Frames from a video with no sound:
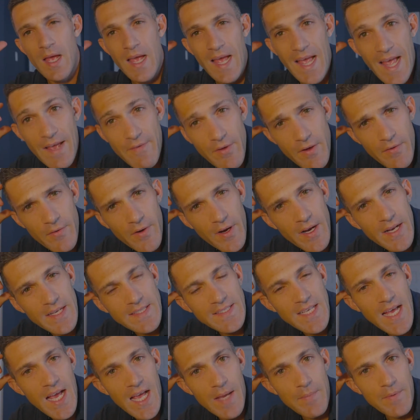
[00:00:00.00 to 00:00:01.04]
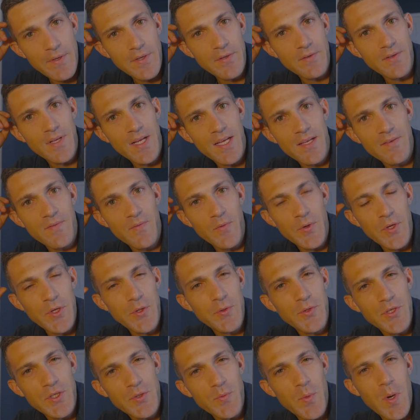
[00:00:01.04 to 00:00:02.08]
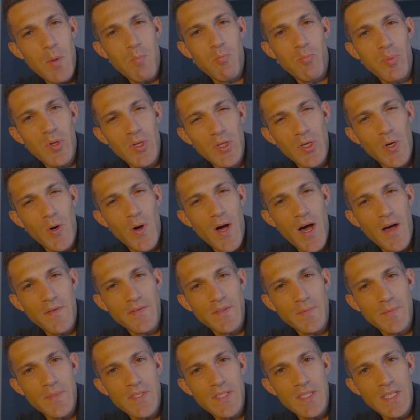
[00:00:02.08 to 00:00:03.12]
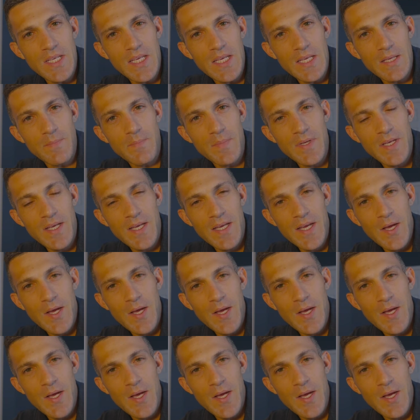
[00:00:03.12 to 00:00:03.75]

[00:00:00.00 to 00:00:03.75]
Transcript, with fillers: Have you ever had a time in your life where you just want to blow off some steam?